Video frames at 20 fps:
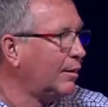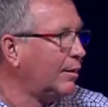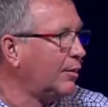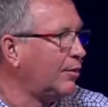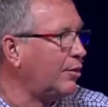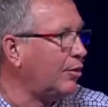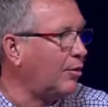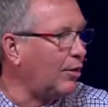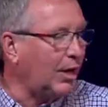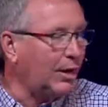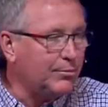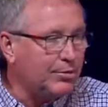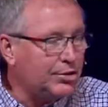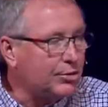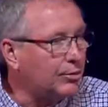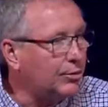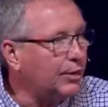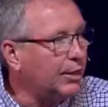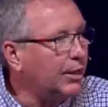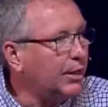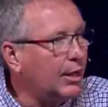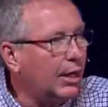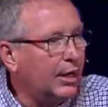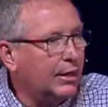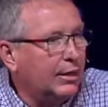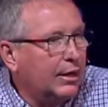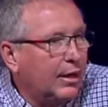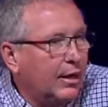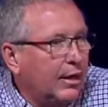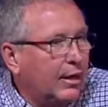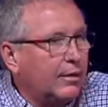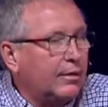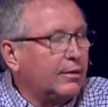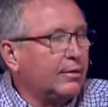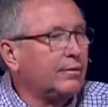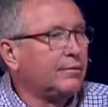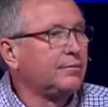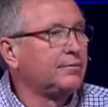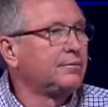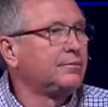No, I'm sorry, I can't.
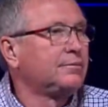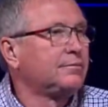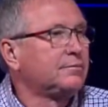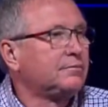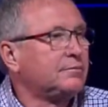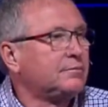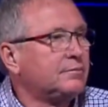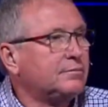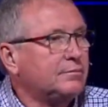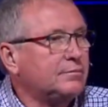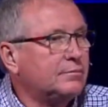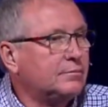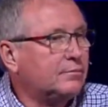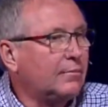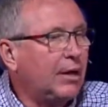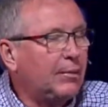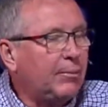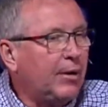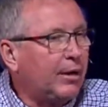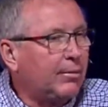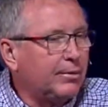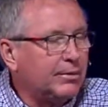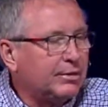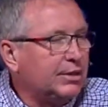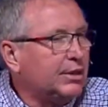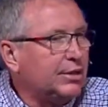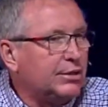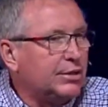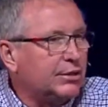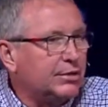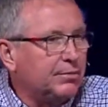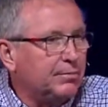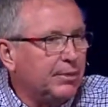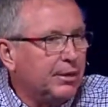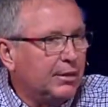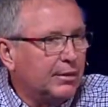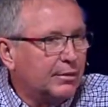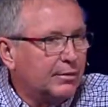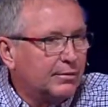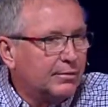My Bible teaches me.